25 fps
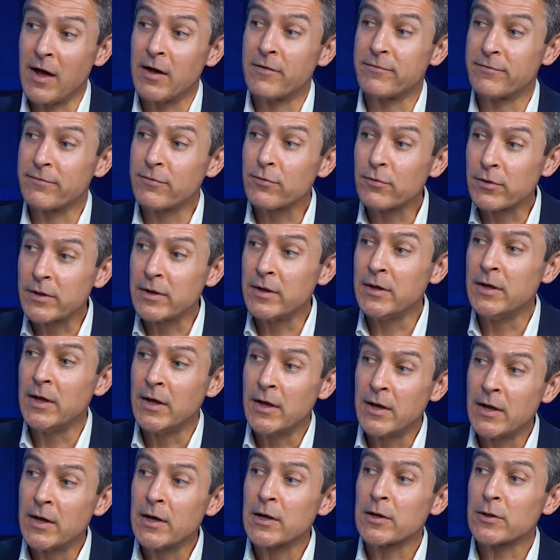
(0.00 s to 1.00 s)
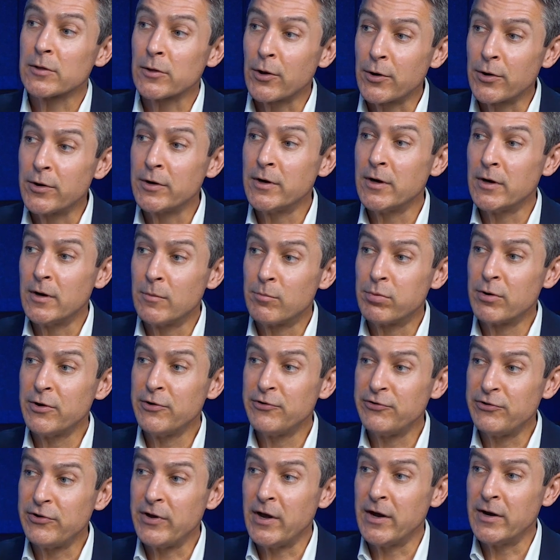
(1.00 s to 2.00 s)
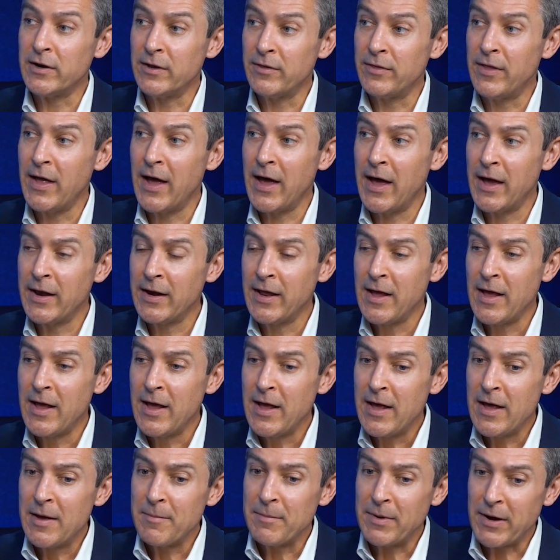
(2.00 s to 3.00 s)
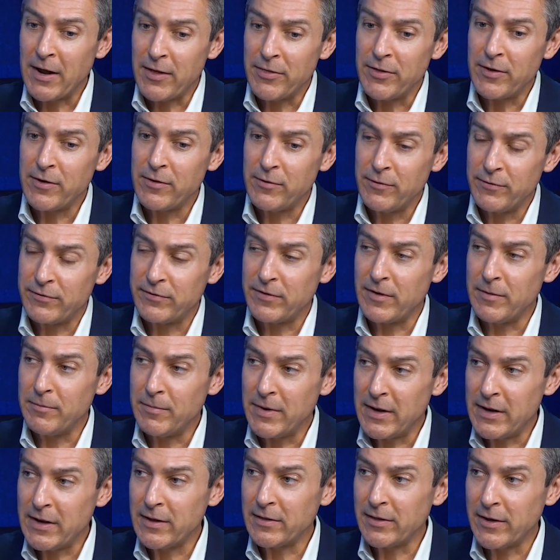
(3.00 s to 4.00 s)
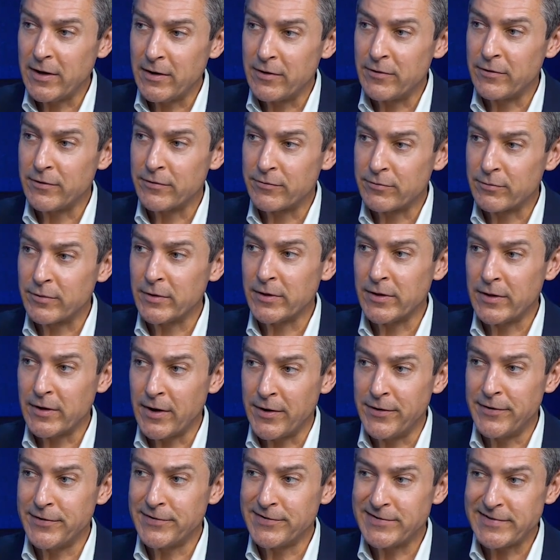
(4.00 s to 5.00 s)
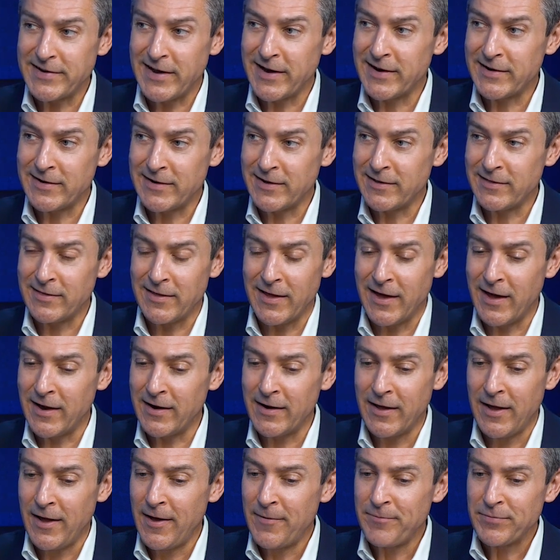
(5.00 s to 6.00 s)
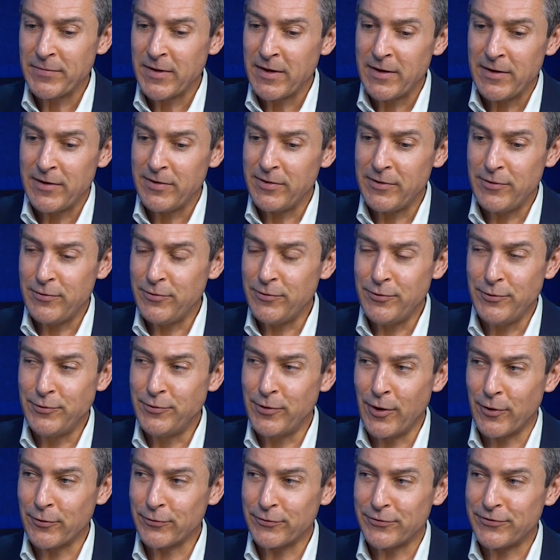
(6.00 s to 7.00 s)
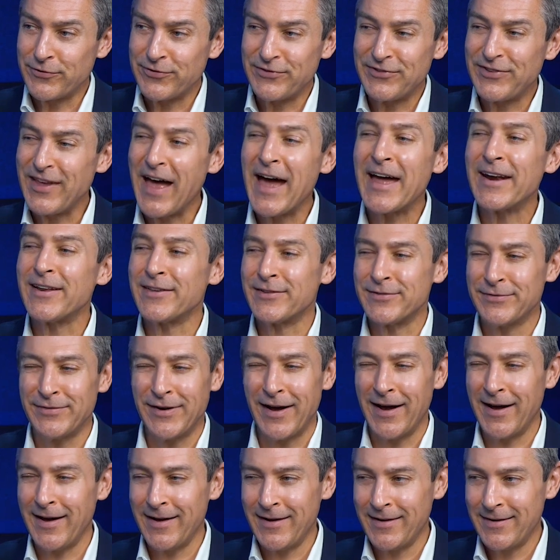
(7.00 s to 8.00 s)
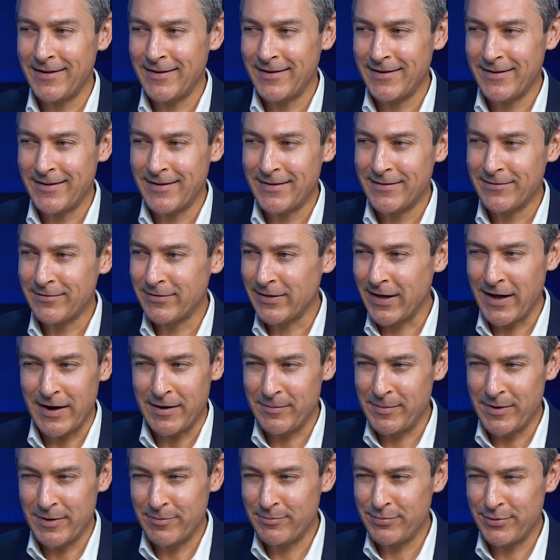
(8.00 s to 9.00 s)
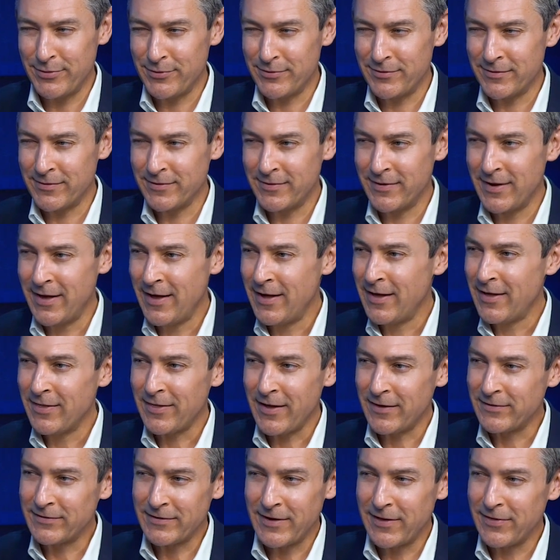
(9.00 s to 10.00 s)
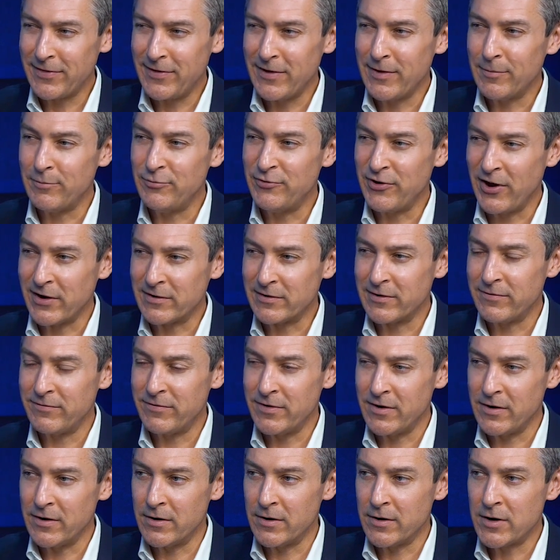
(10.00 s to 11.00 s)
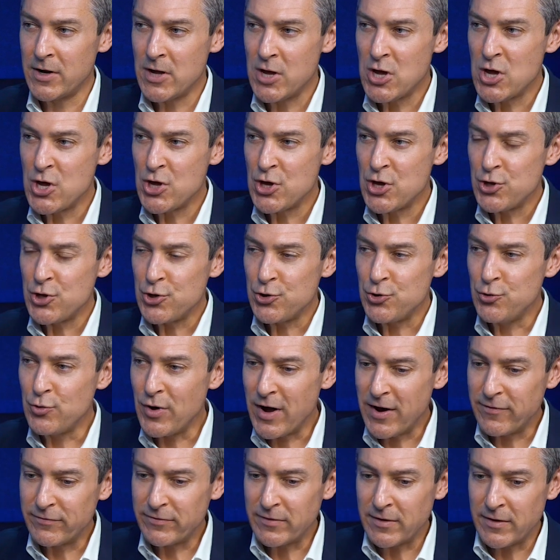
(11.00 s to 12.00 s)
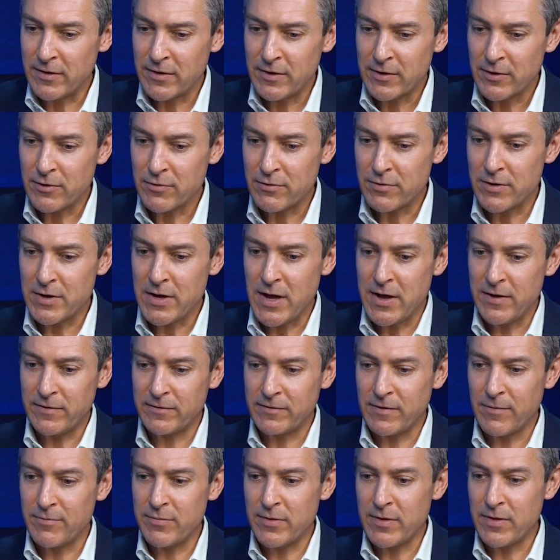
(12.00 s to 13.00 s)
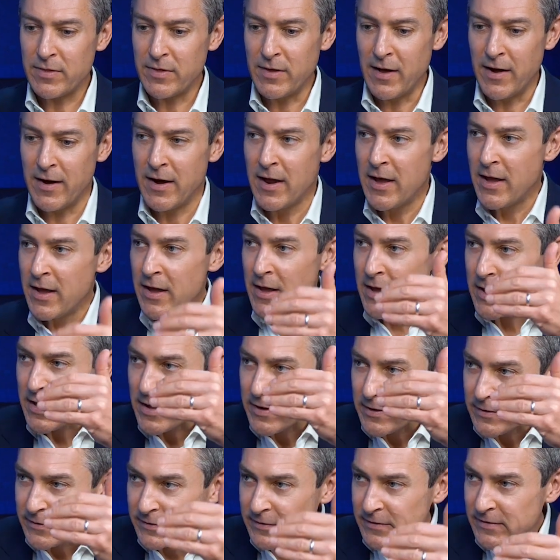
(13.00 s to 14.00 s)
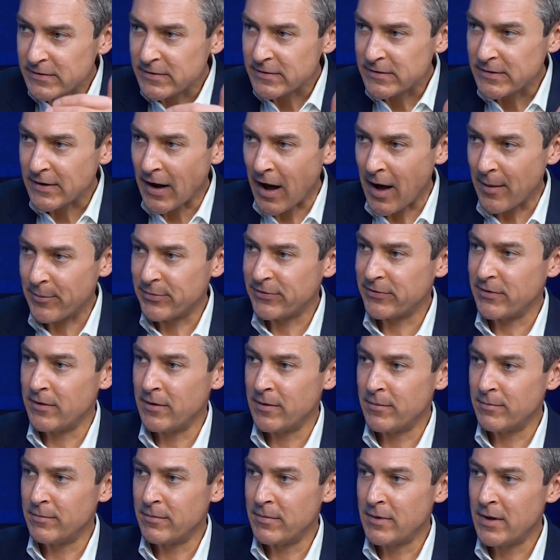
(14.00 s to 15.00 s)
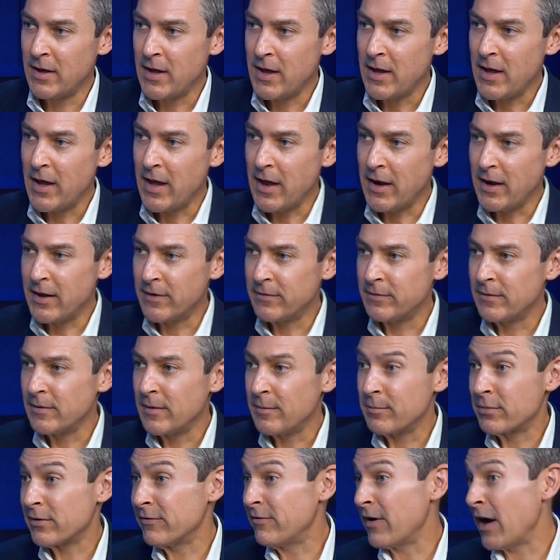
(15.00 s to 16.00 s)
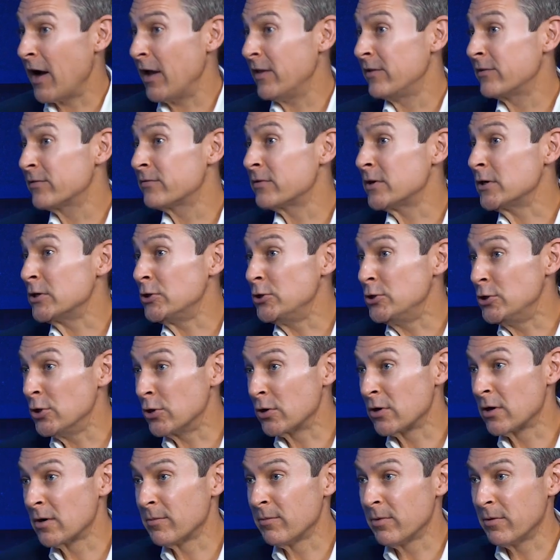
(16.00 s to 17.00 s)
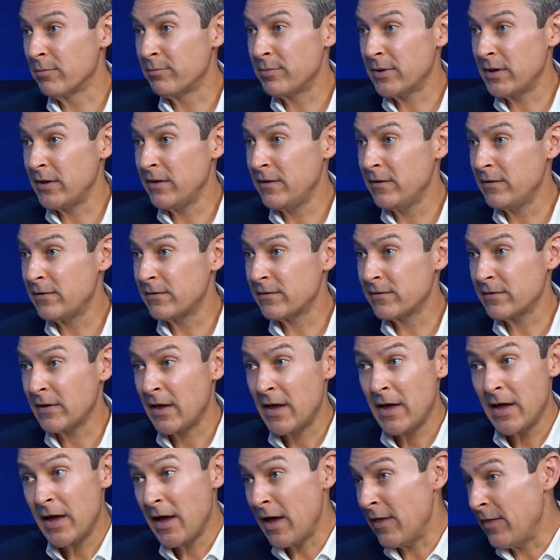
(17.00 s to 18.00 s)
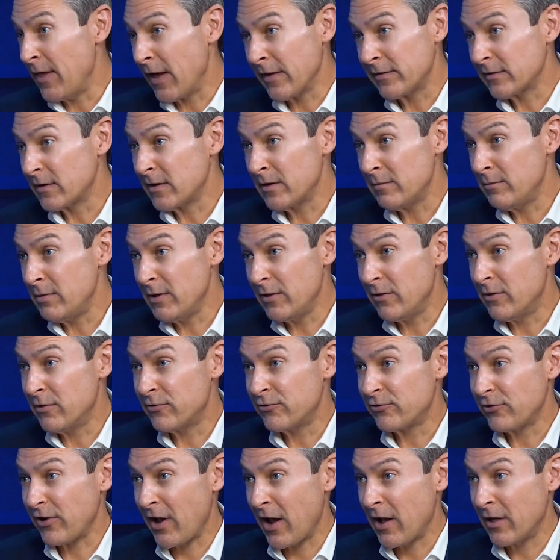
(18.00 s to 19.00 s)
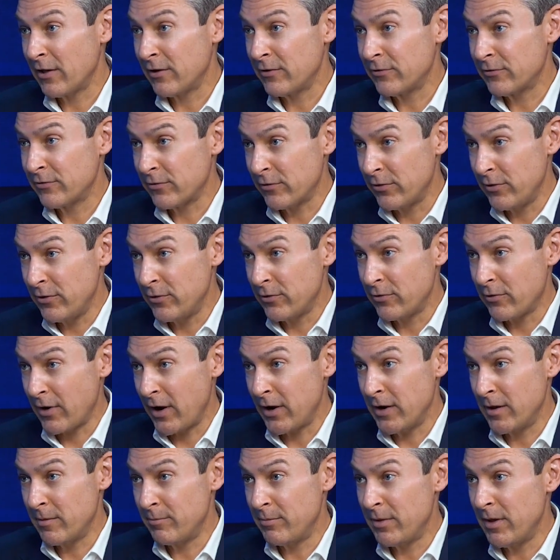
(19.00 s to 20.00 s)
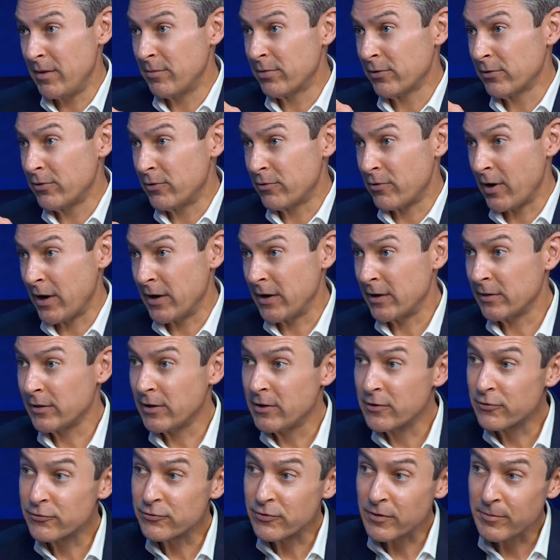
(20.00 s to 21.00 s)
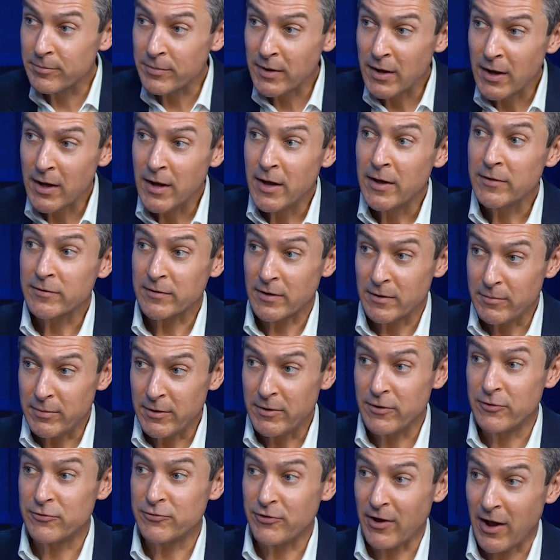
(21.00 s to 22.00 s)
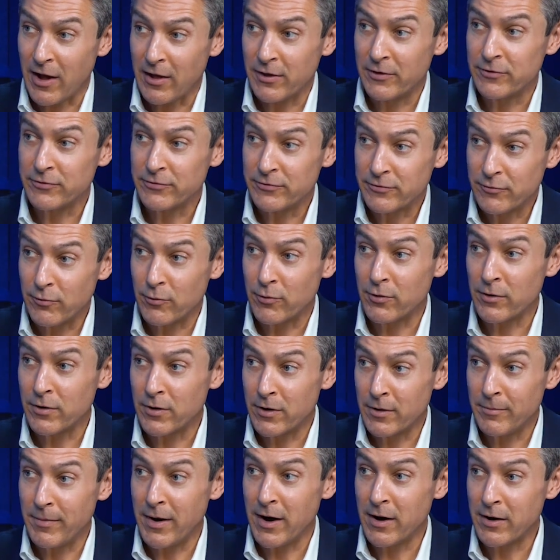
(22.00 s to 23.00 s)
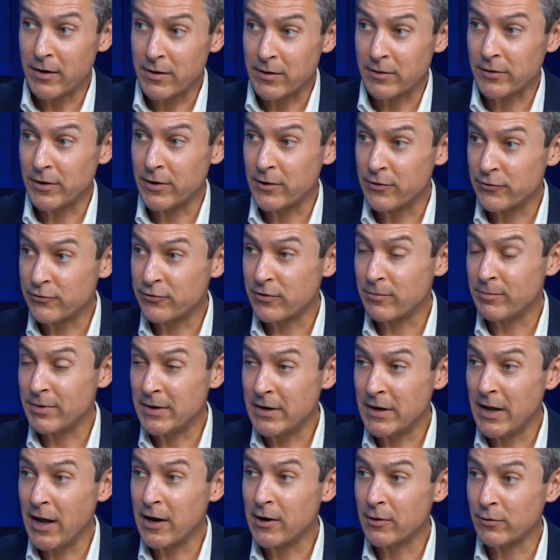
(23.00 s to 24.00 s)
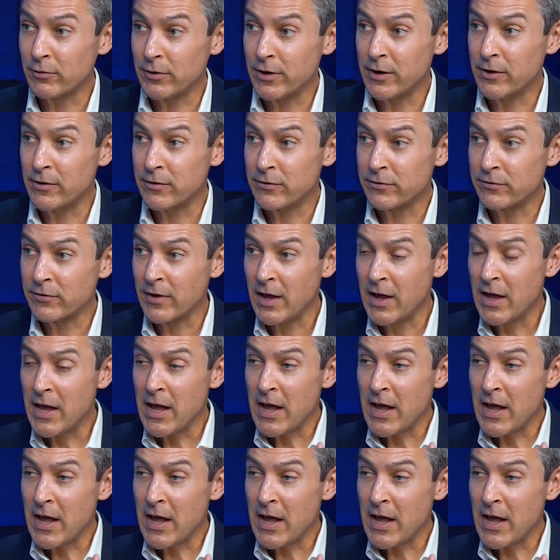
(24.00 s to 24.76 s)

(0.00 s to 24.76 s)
not fully learned and appreciated that. But I think you see many leaders really understanding that you don't satisfy Vladimir Putin. That's not the objective here. You have to create something that stops him and provides for a durable peace. And that's going to be the challenge for the Ukrainian people, Ukrainian leadership. It's going to be the challenge for American leadership and NATO leaders.